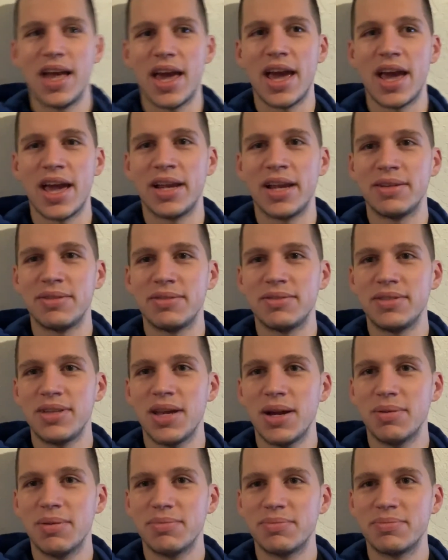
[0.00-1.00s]
And
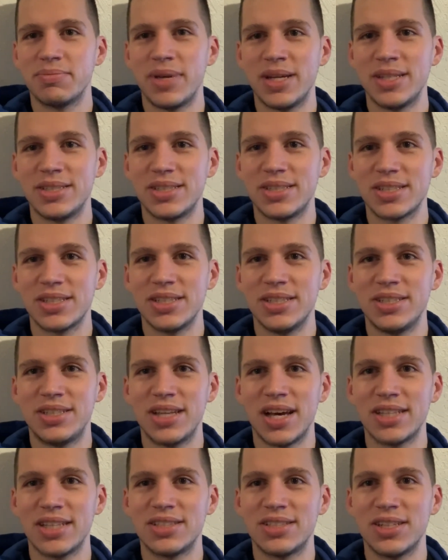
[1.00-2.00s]
yeah, basically
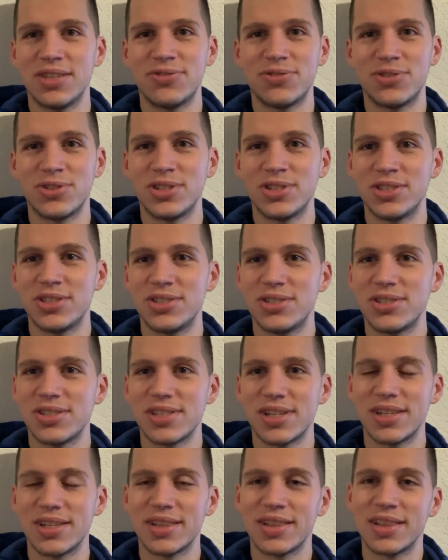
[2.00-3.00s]
that's it for this
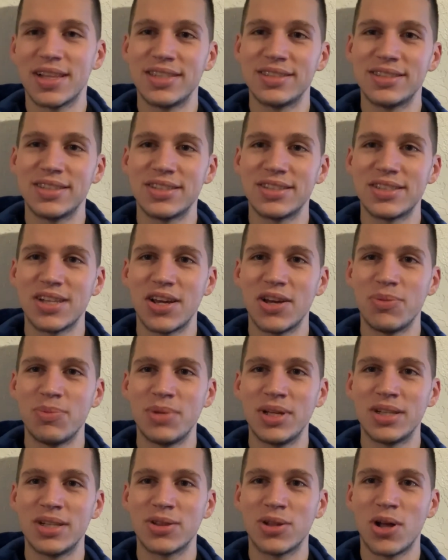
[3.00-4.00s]
less than 7
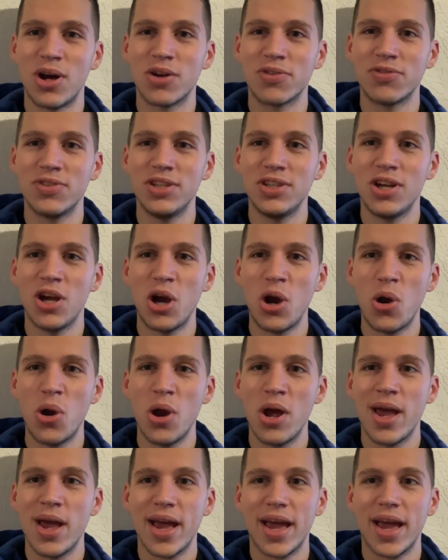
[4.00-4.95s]
minute long video.